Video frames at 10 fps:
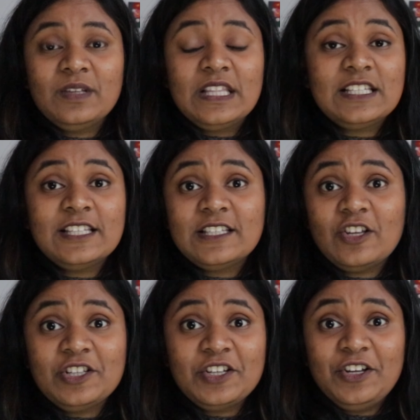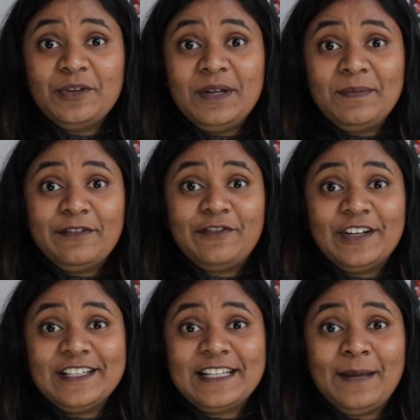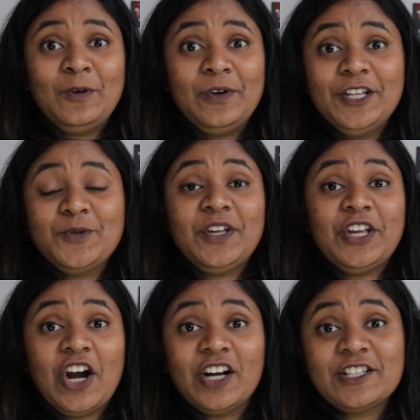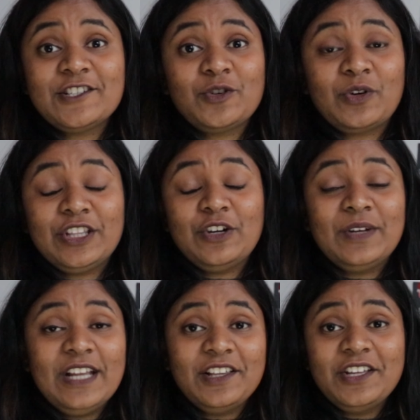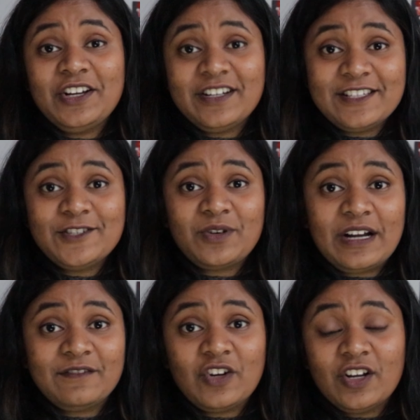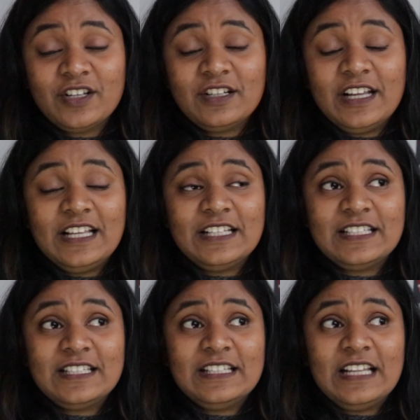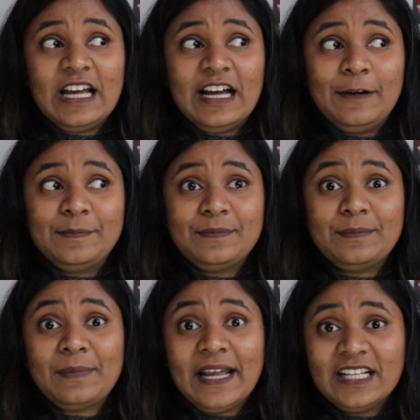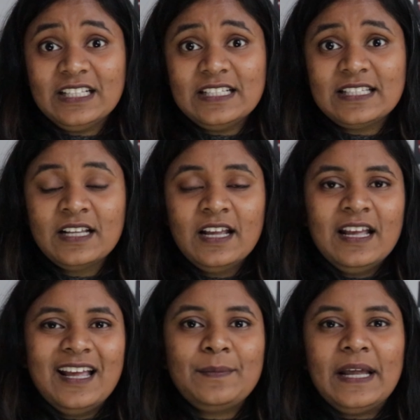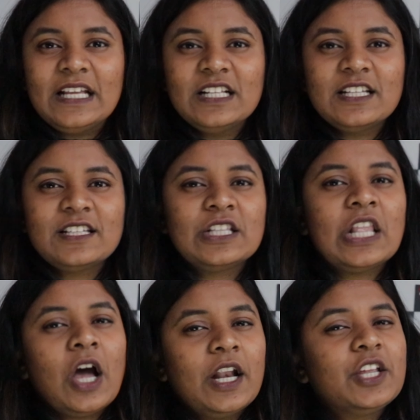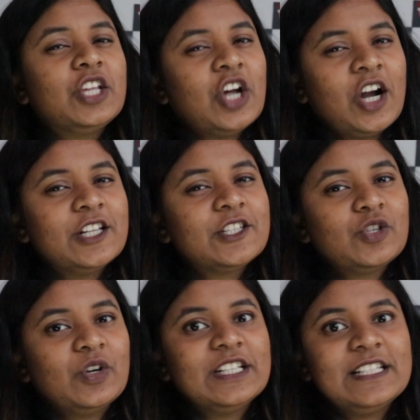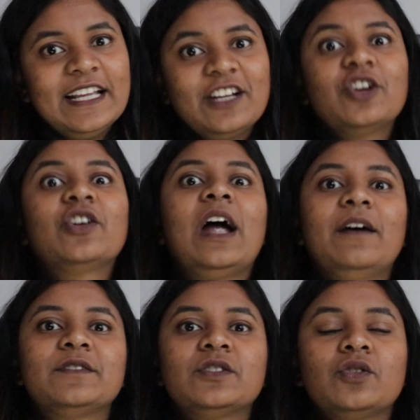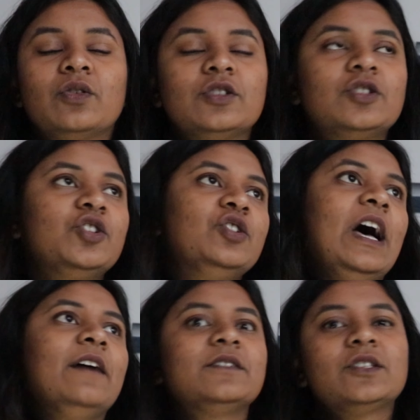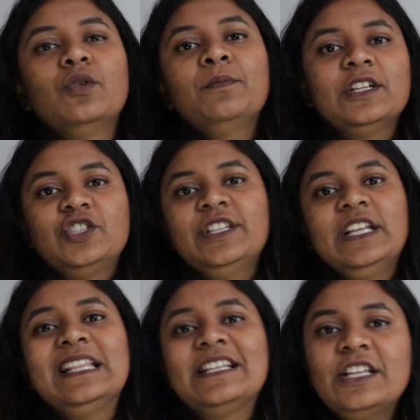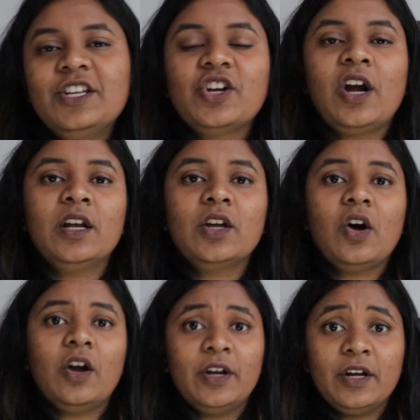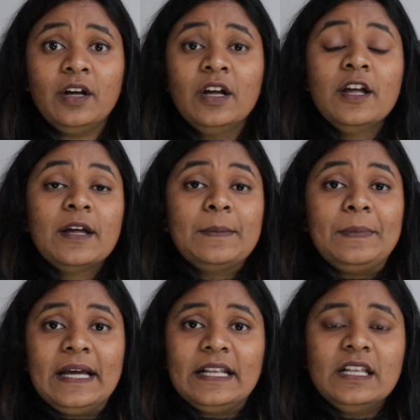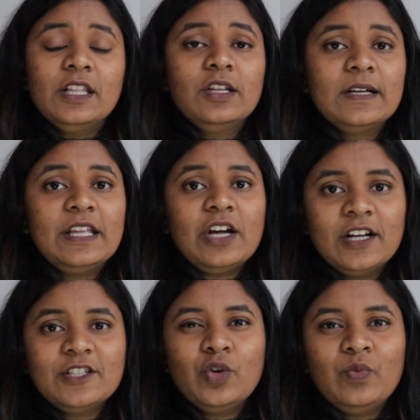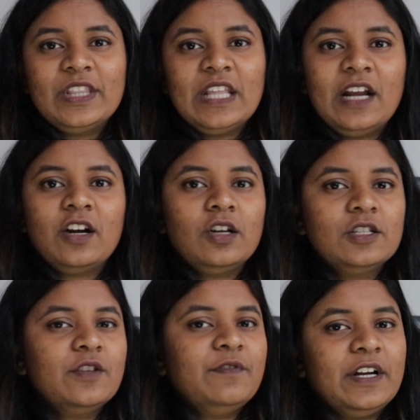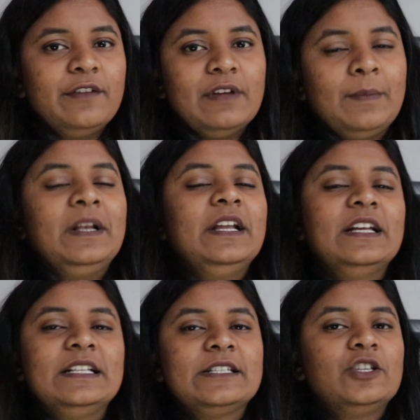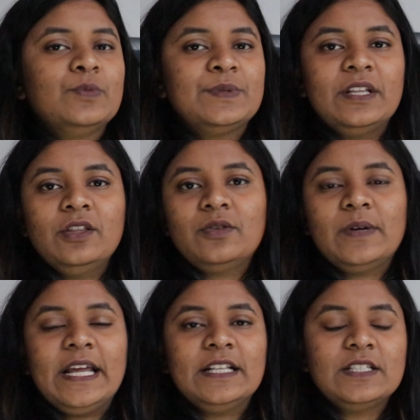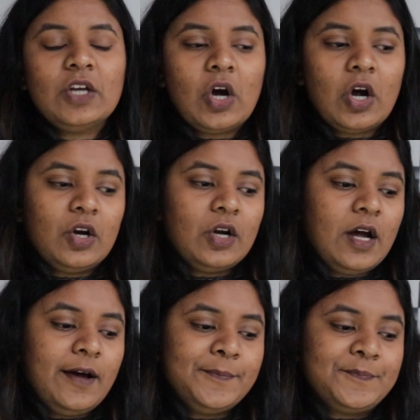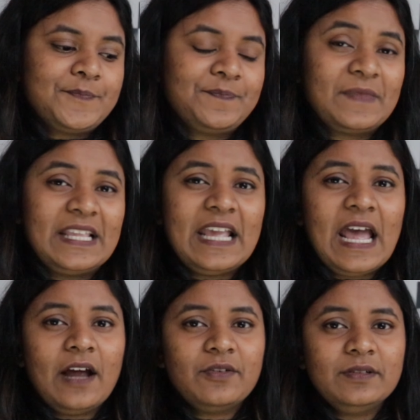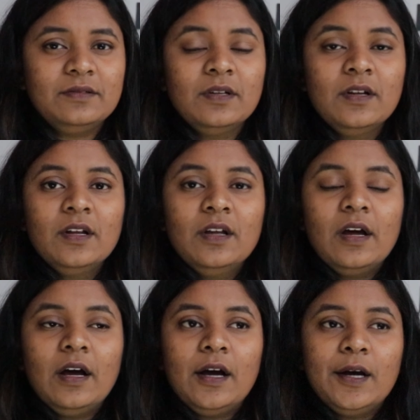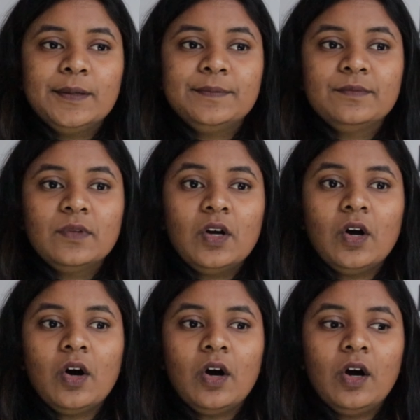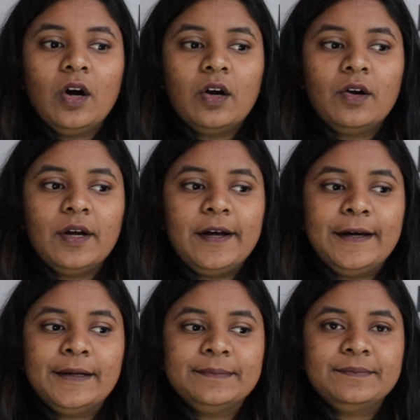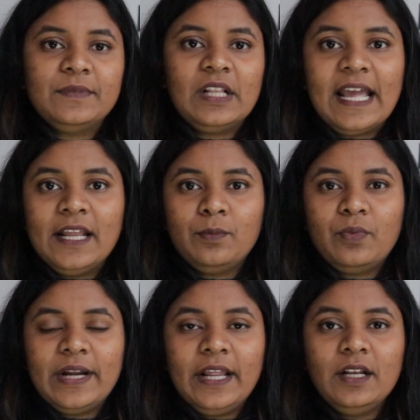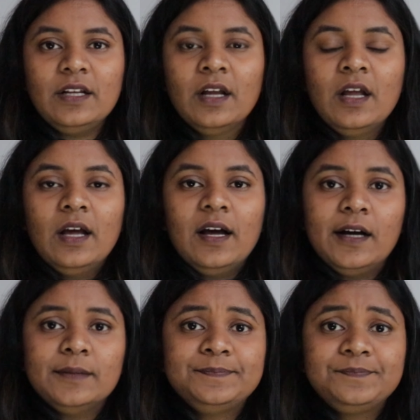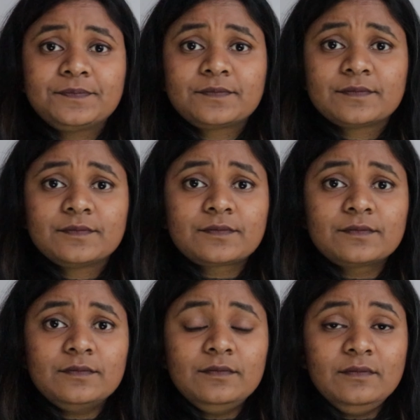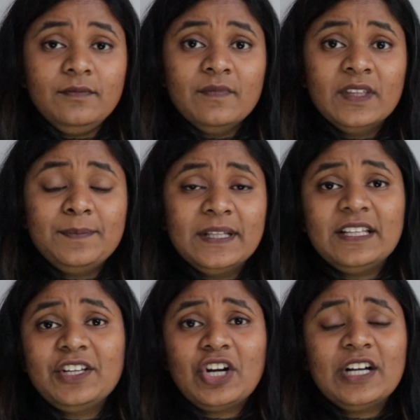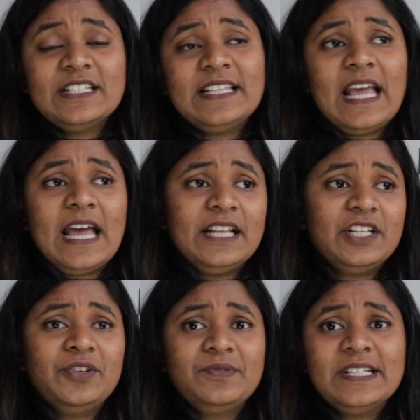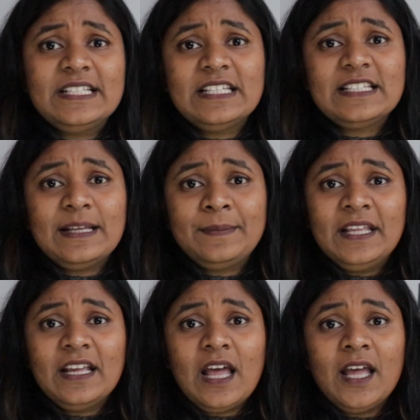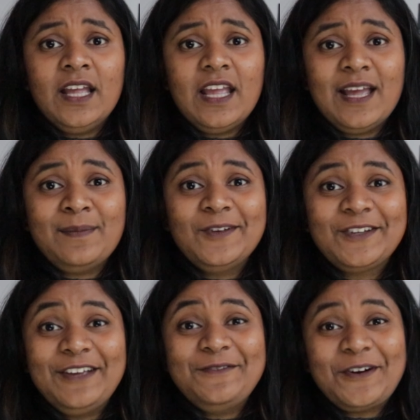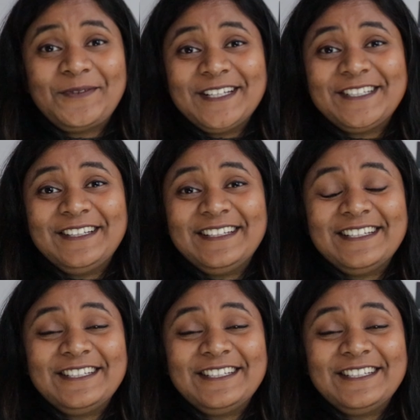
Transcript: this is also going to be my first time going to a yarn store. The only other yarn store I've gone is Michael's, and Michael's is not a yarn store, it's like a craft store, so you have so much, and then there's a yarn corner, but the yarns over there are also very familiar. It's Loops and Threads, or Karen, or Lion Brand, but the yarns at Units is something I am looking forward to